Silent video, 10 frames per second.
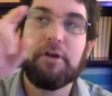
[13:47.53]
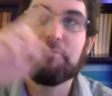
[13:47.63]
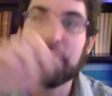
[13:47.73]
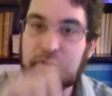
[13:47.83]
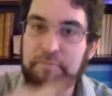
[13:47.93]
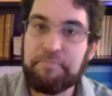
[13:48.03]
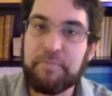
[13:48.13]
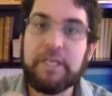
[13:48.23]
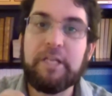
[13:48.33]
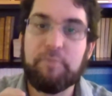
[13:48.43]
rhythm
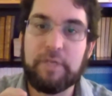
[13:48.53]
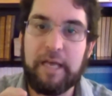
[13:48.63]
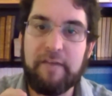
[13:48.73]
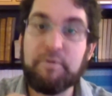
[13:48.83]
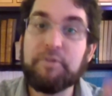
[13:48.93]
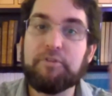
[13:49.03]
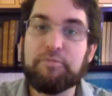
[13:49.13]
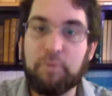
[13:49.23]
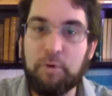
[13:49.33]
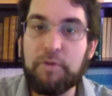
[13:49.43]
in human life, but there's
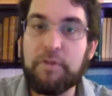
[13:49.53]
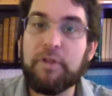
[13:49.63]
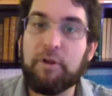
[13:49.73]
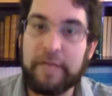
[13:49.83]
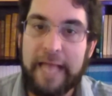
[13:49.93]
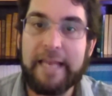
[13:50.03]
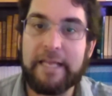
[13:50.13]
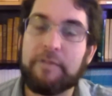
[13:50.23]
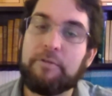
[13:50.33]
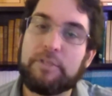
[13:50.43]
more than the
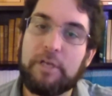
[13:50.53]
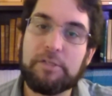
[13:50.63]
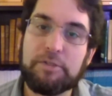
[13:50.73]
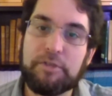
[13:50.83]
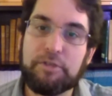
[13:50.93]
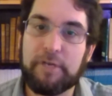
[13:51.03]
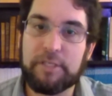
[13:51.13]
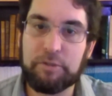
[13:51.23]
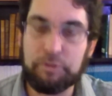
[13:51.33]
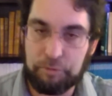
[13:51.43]
organic. There's also the
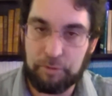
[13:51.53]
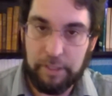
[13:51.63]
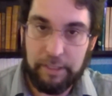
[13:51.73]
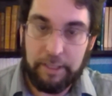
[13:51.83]
transcultural.